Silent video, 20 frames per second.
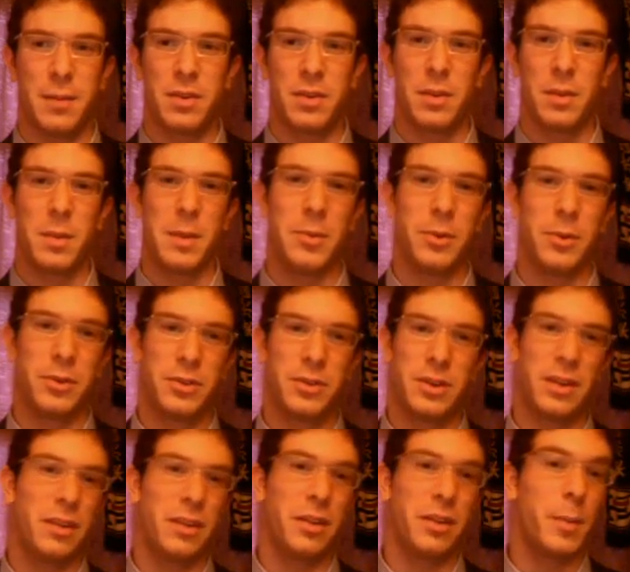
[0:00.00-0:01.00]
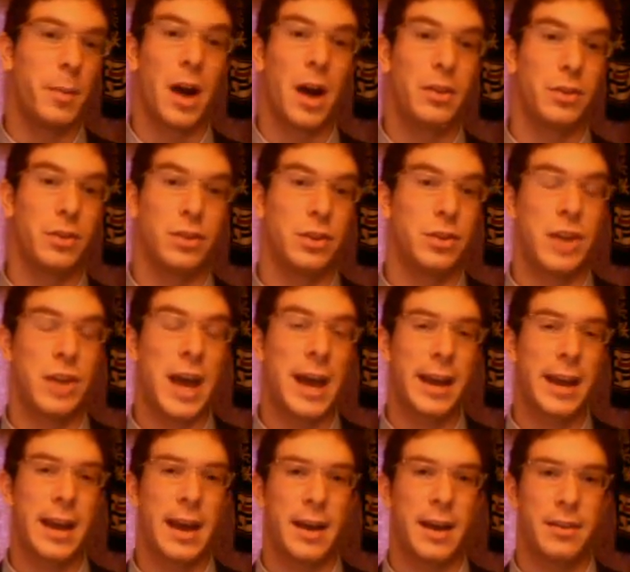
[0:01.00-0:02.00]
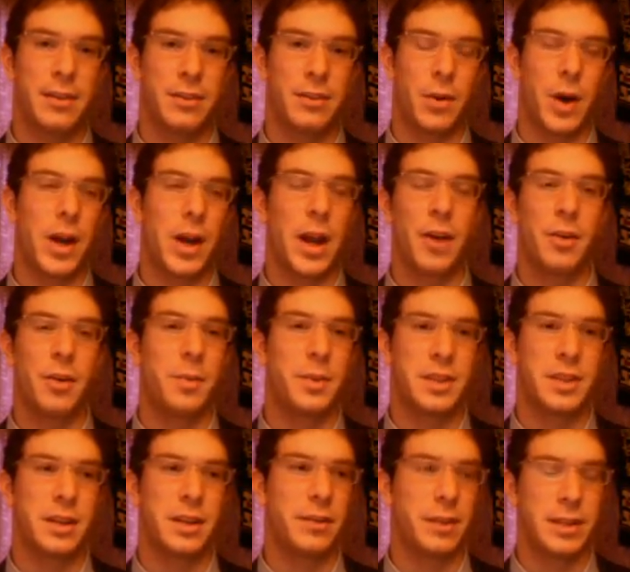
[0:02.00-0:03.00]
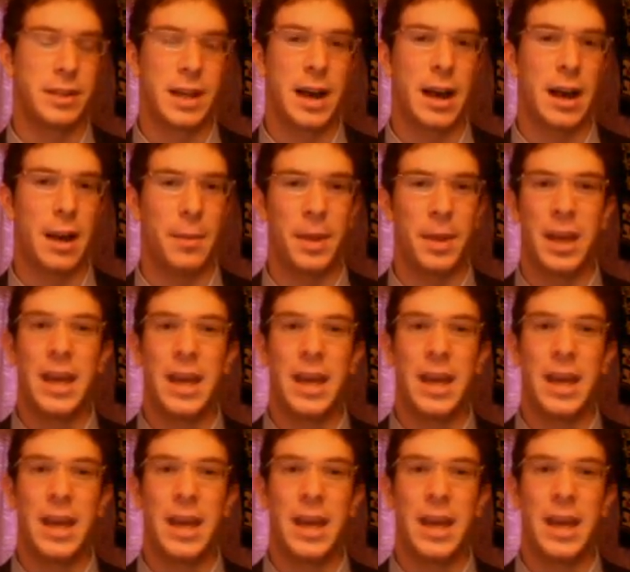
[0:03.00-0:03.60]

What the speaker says: Some people have said their boss was a jackass 100% of the time,